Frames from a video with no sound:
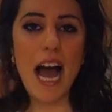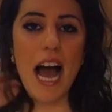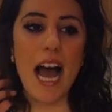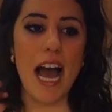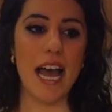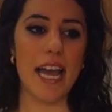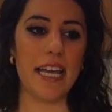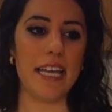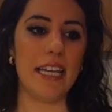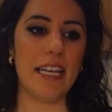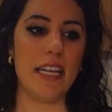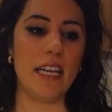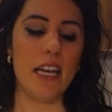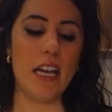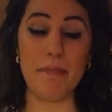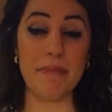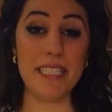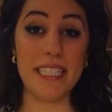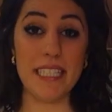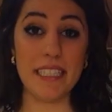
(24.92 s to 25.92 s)
I
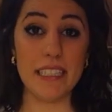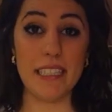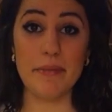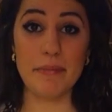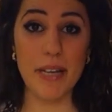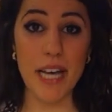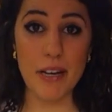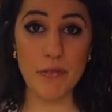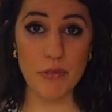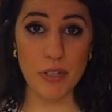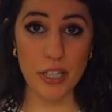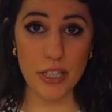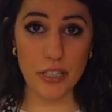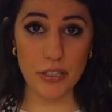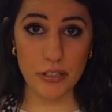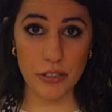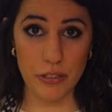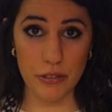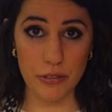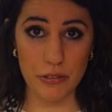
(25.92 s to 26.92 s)
am still in my work
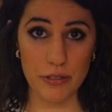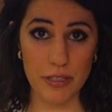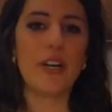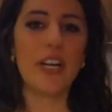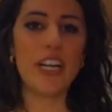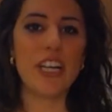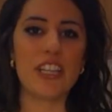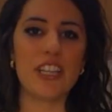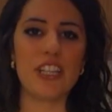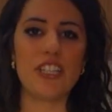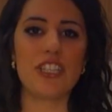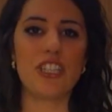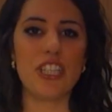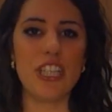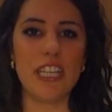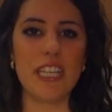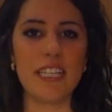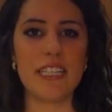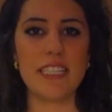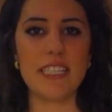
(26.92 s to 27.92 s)
clothes, wearing the
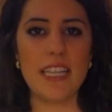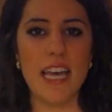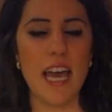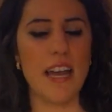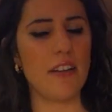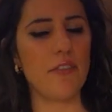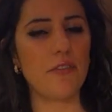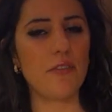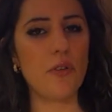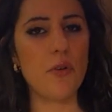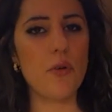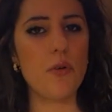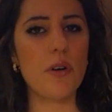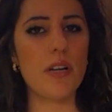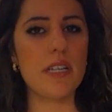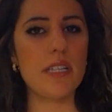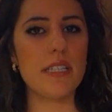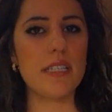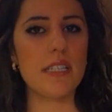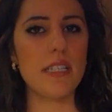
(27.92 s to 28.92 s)
jeans that, of
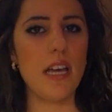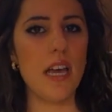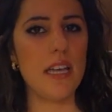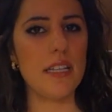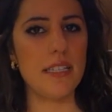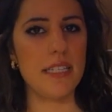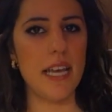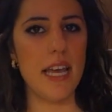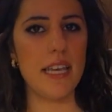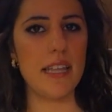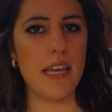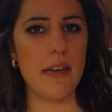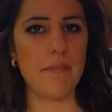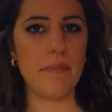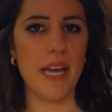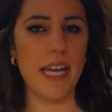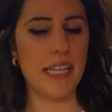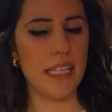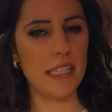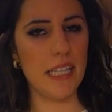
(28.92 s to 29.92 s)
course, a day that
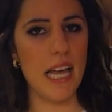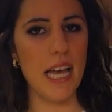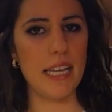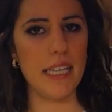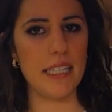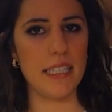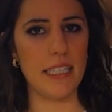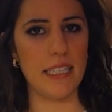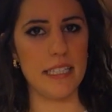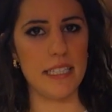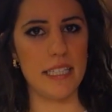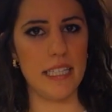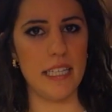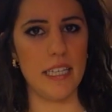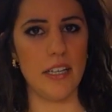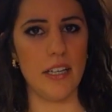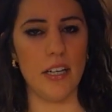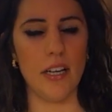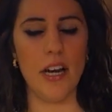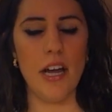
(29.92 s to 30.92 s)
my client is
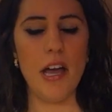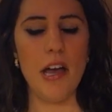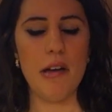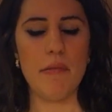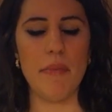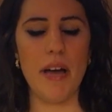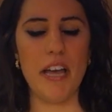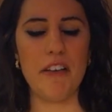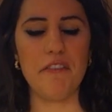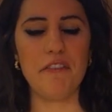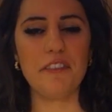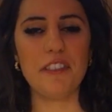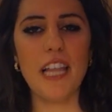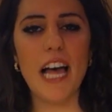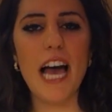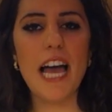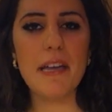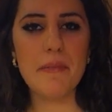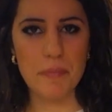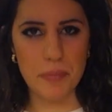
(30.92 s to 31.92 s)
here, my
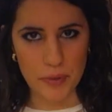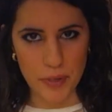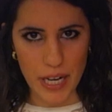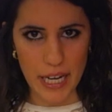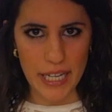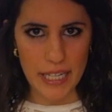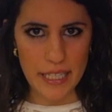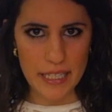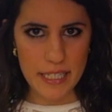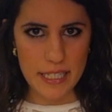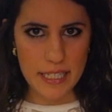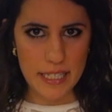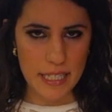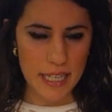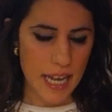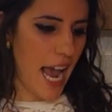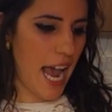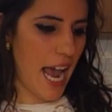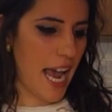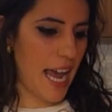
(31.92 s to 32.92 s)
fly
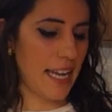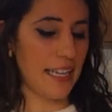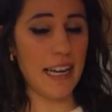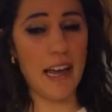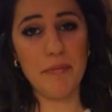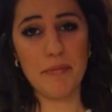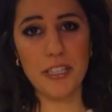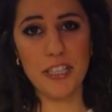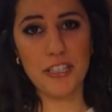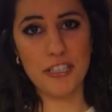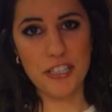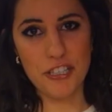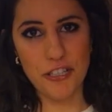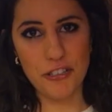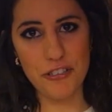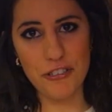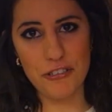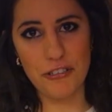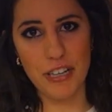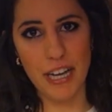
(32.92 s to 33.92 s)
breaks, and I'm going to
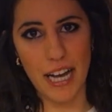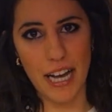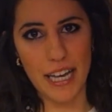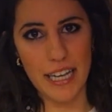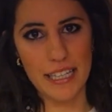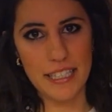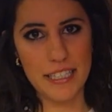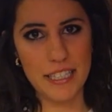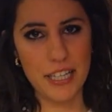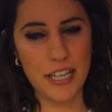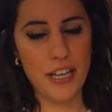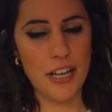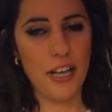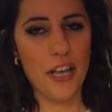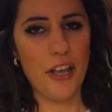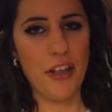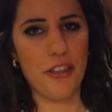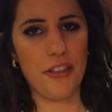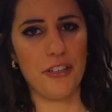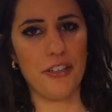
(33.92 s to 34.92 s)
show you guys,
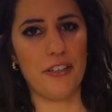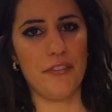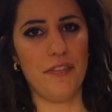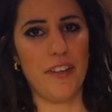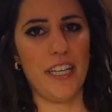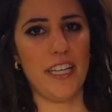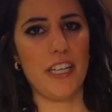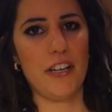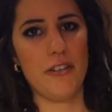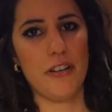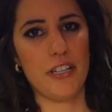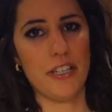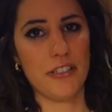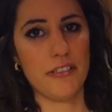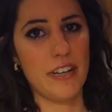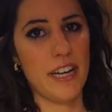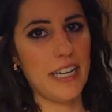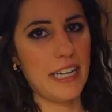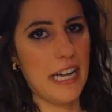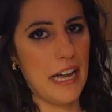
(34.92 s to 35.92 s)
third video and
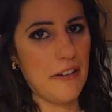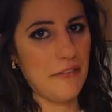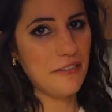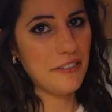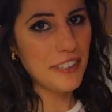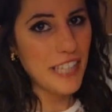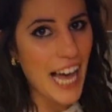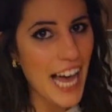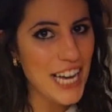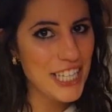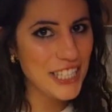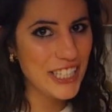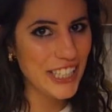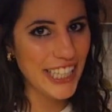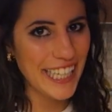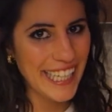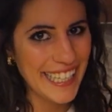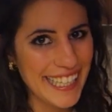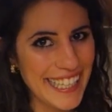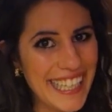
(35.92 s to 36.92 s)
already I'm
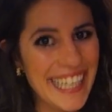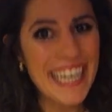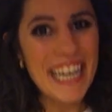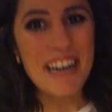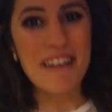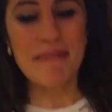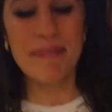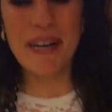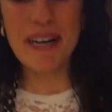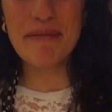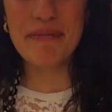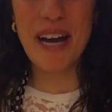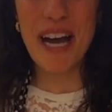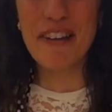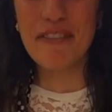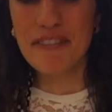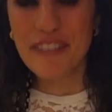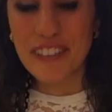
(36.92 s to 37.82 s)
flashing, but my